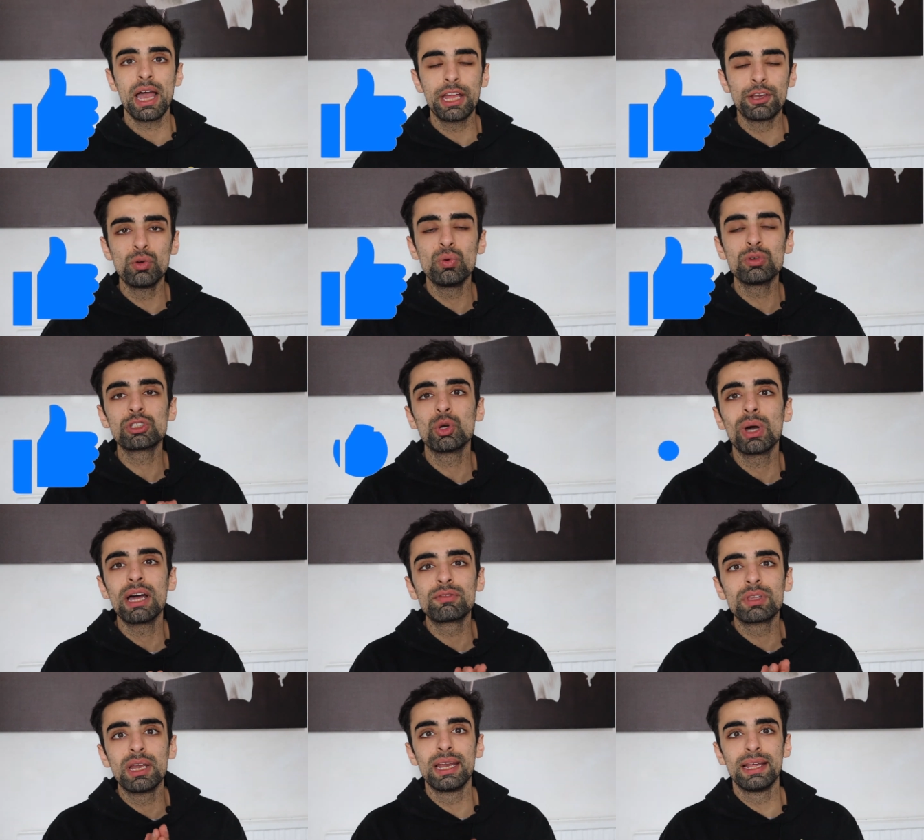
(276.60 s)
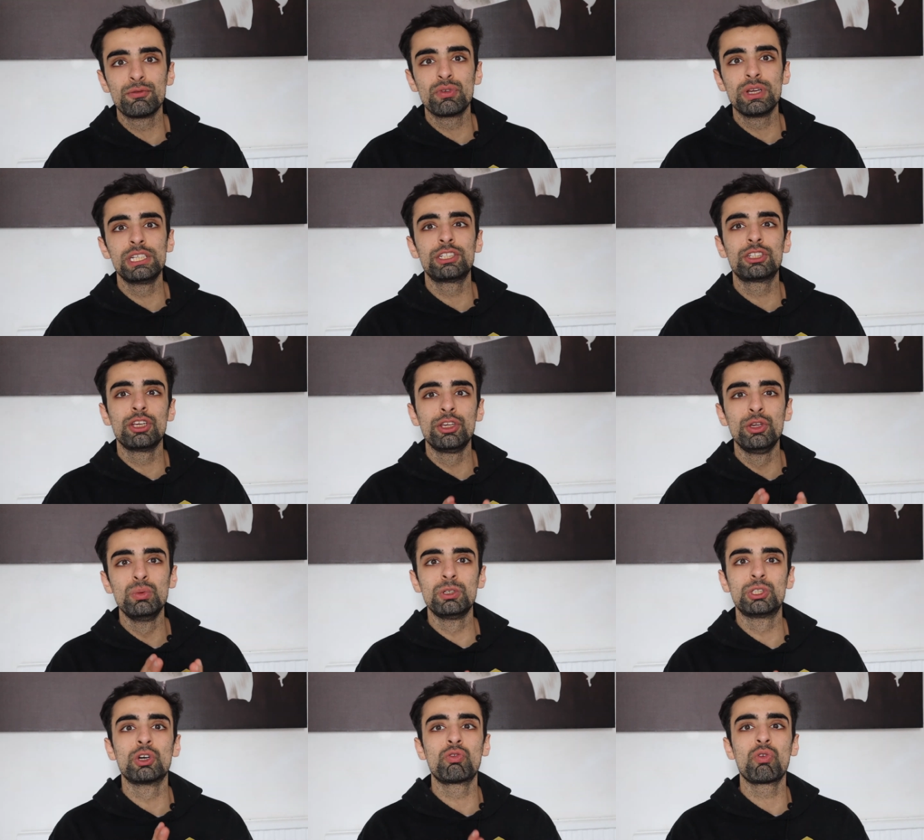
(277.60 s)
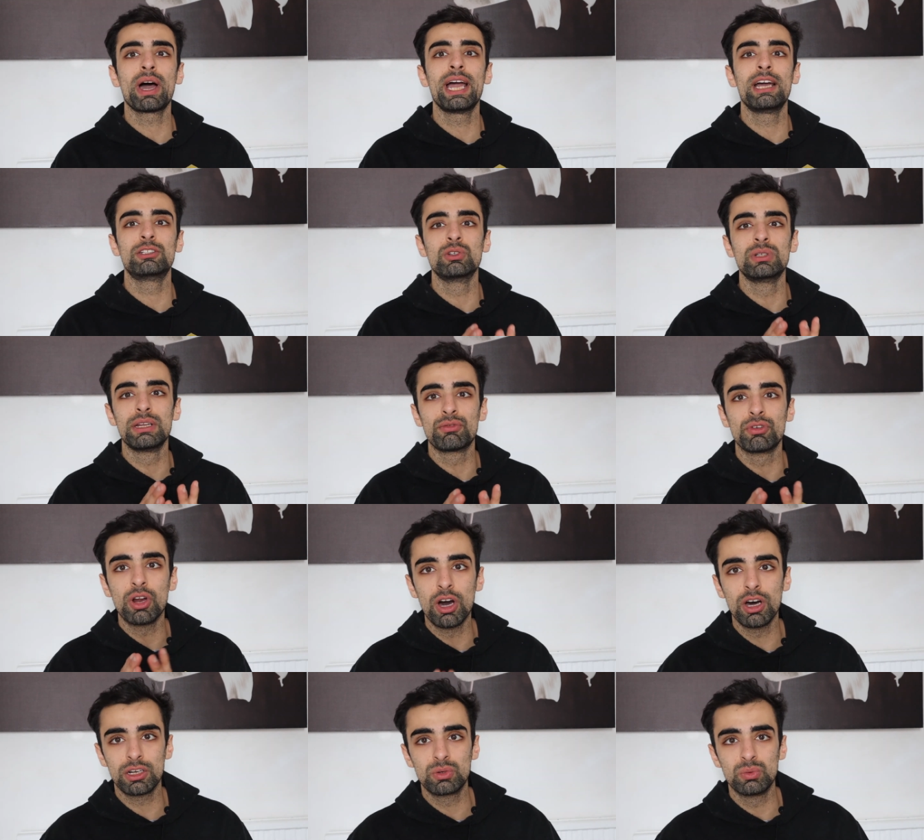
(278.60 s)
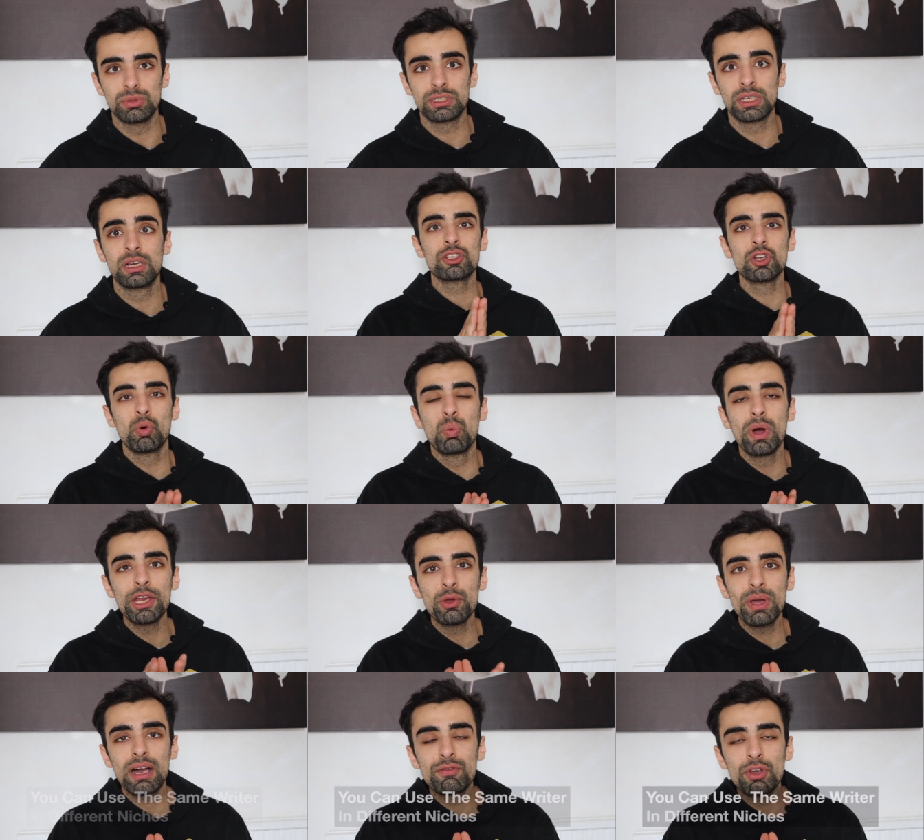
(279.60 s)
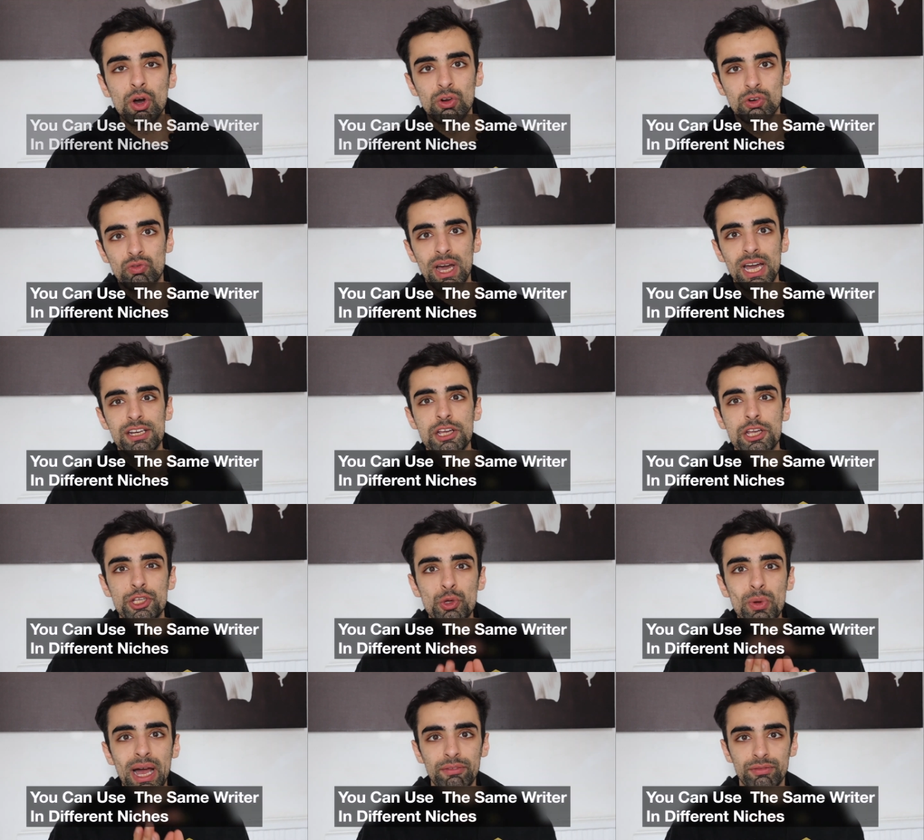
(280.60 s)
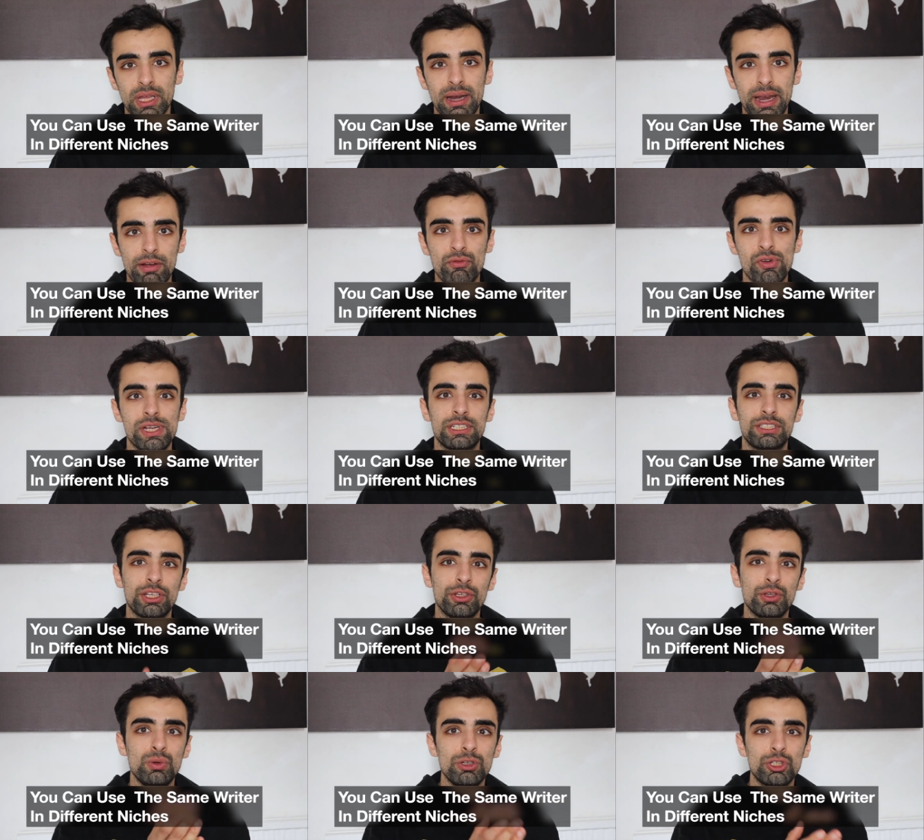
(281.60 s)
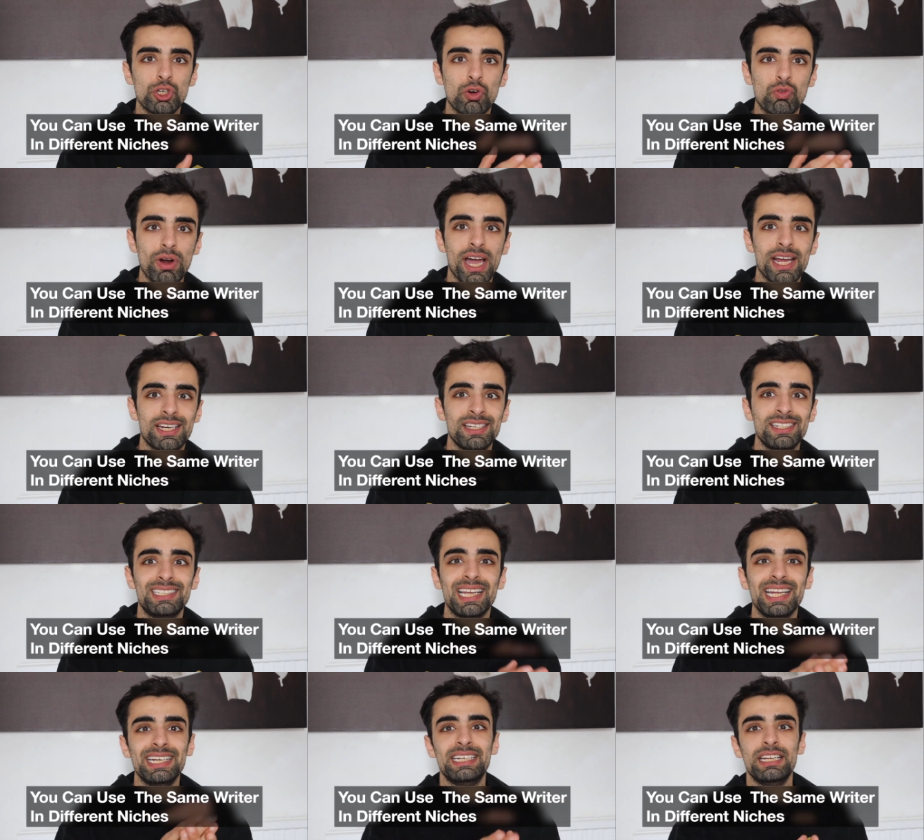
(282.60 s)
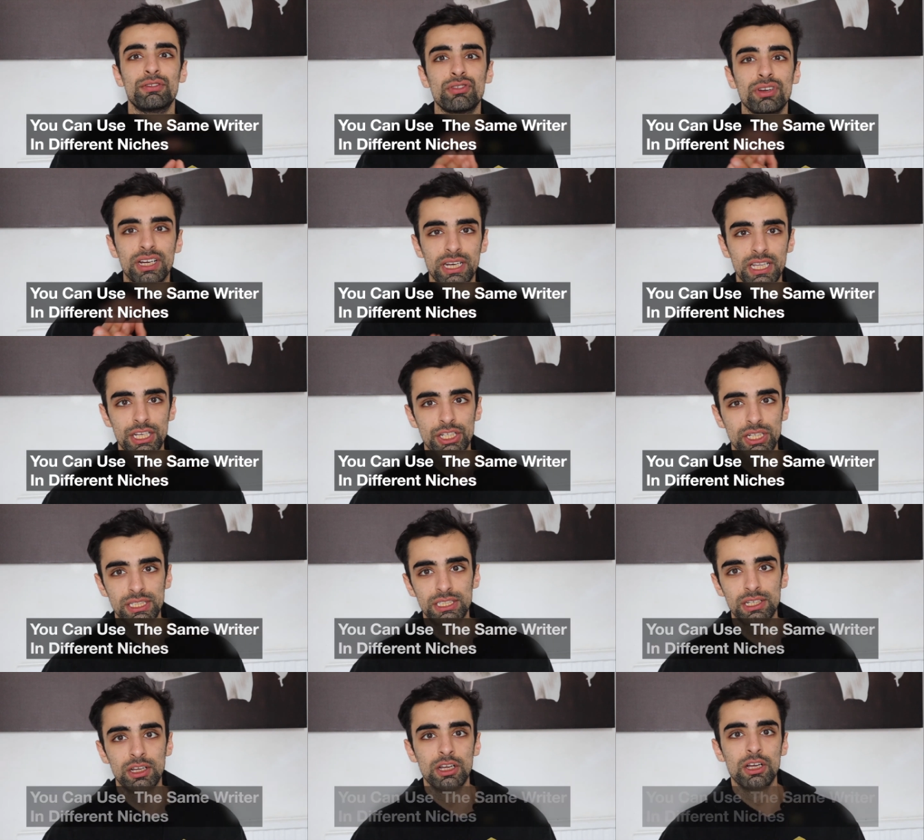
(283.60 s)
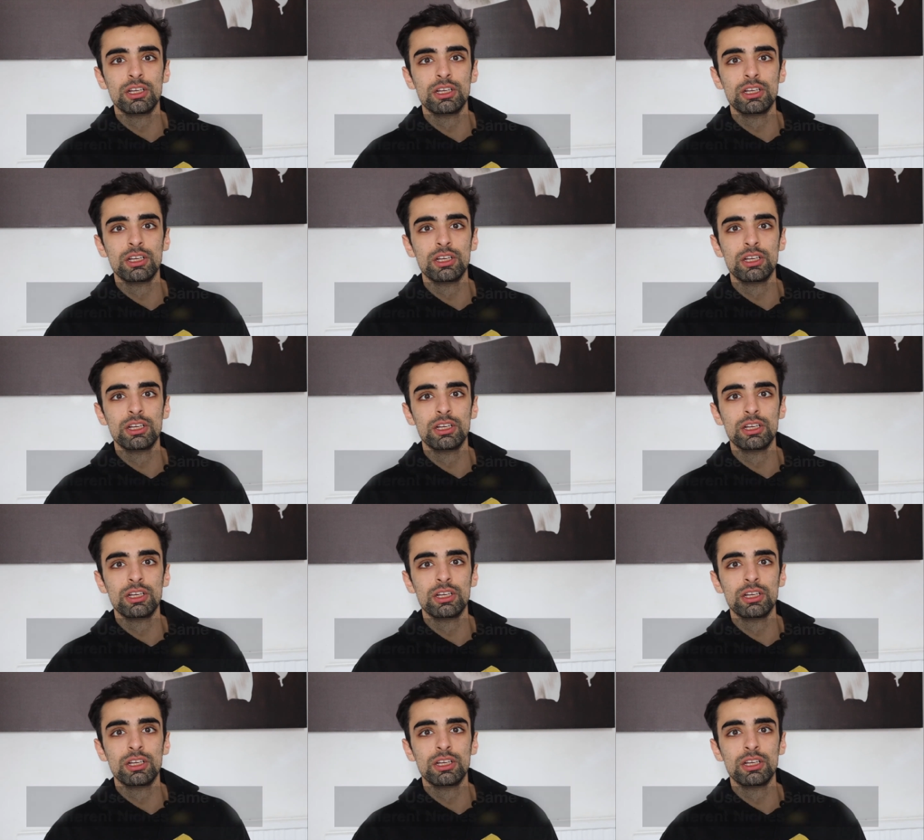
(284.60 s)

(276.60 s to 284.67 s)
And you also have the leverage to use your writers on different articles. So when you have your own writers, you have the leverage to use your writers in different niches.